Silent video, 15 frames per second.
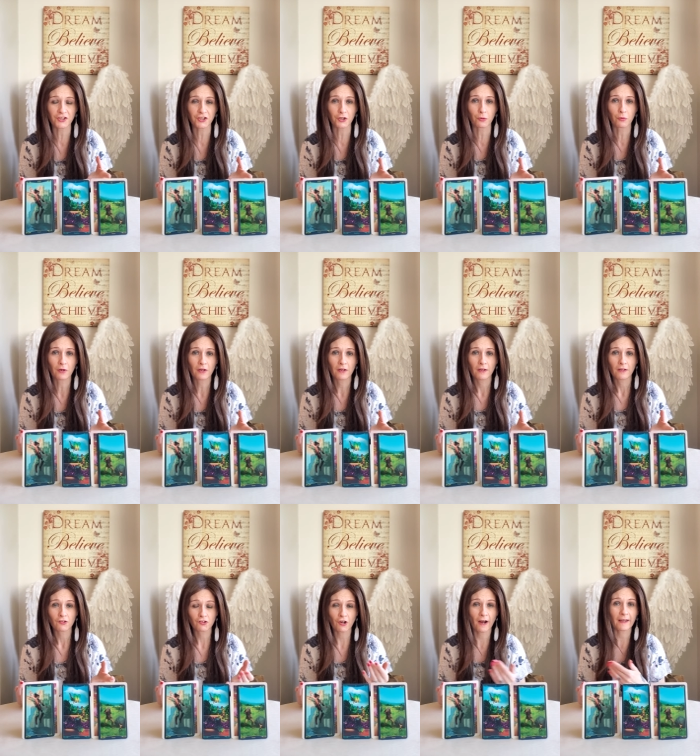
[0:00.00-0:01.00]
to
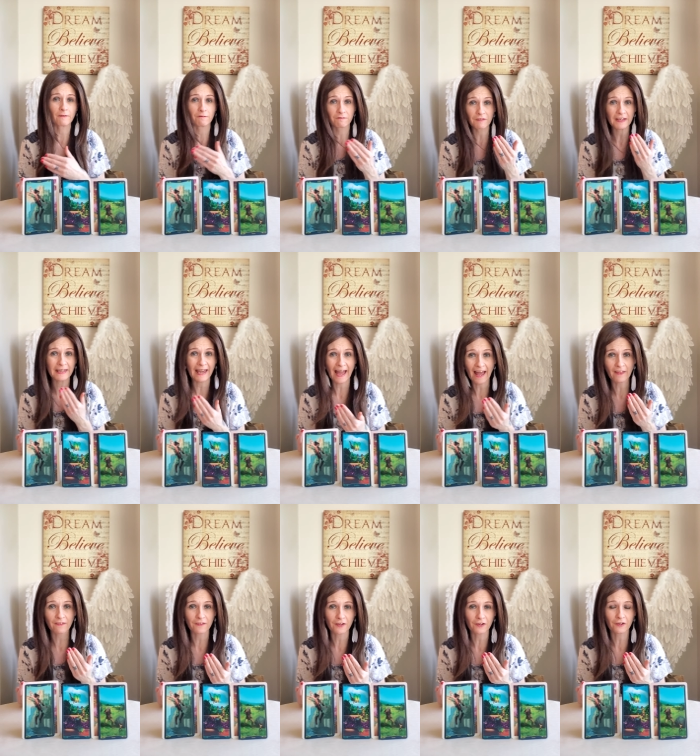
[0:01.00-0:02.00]
try and forget
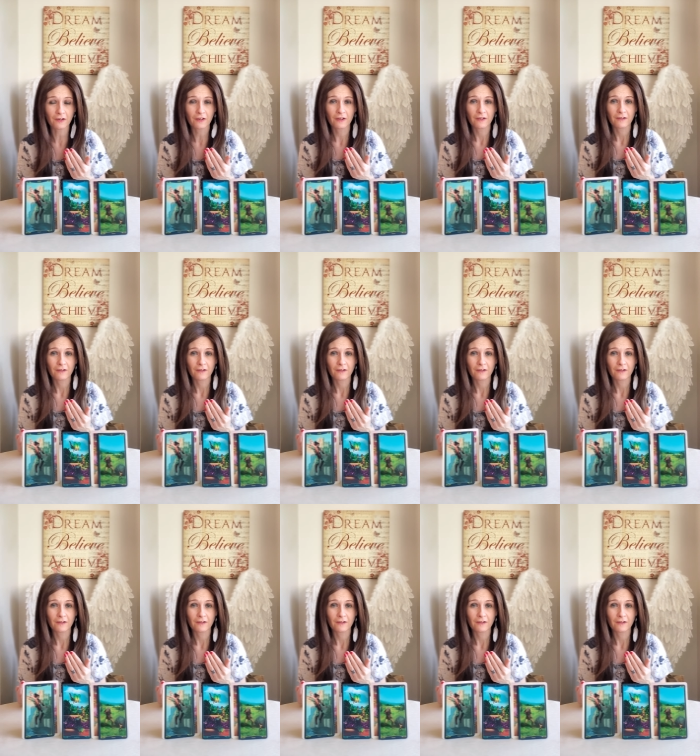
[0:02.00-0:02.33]
that